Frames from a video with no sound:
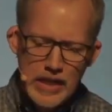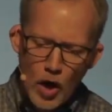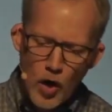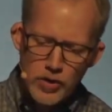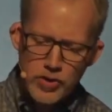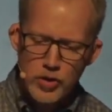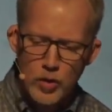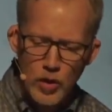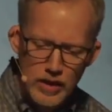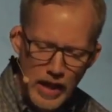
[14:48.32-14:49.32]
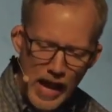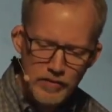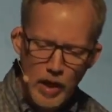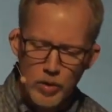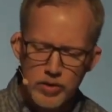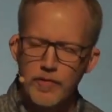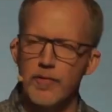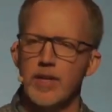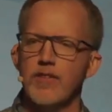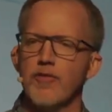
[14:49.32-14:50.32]
He called us to a life that was
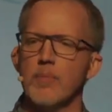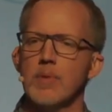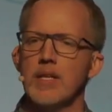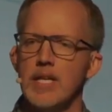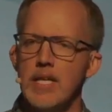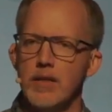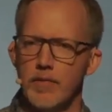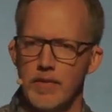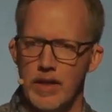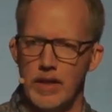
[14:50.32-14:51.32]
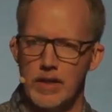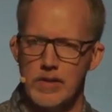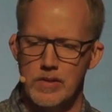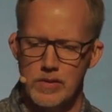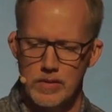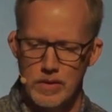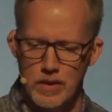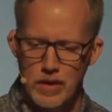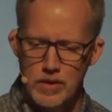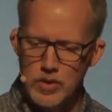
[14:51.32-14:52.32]
free from the need of things
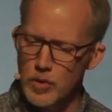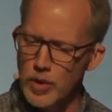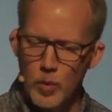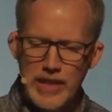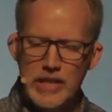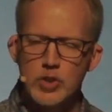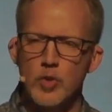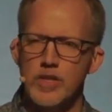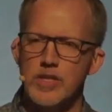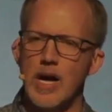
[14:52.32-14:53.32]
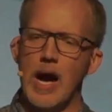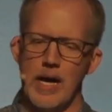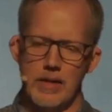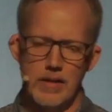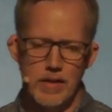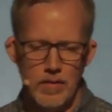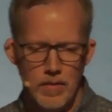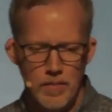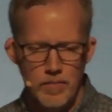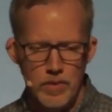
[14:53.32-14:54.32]
so that we can trust God.
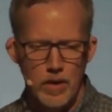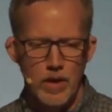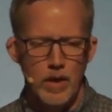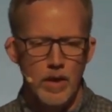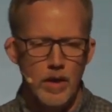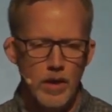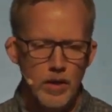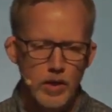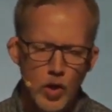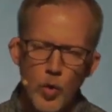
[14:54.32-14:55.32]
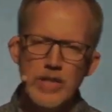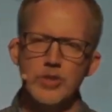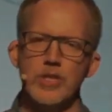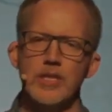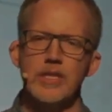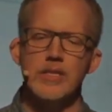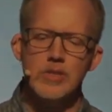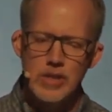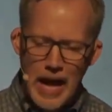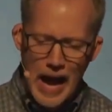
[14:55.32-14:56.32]
The question
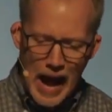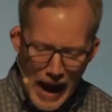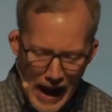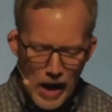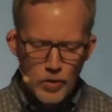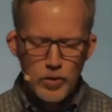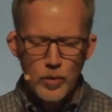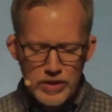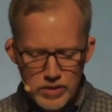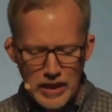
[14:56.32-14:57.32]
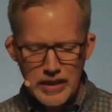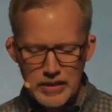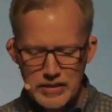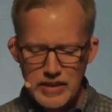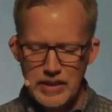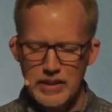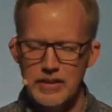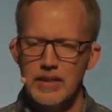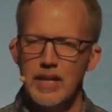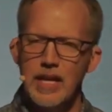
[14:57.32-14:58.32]
is how do we stay
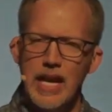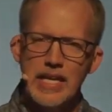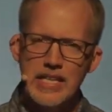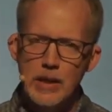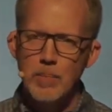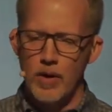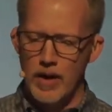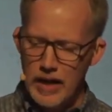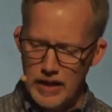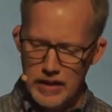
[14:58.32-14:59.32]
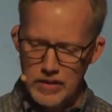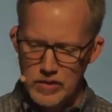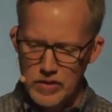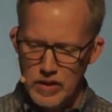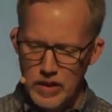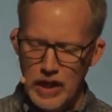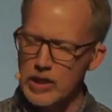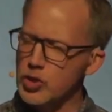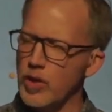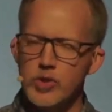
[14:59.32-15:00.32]
content and keep our heads
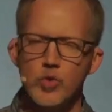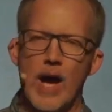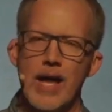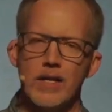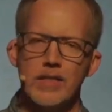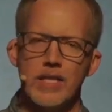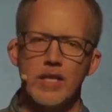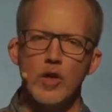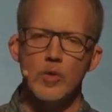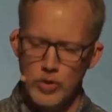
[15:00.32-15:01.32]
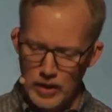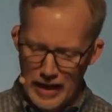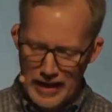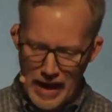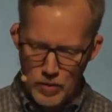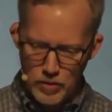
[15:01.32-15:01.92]
and trust radically in a culture like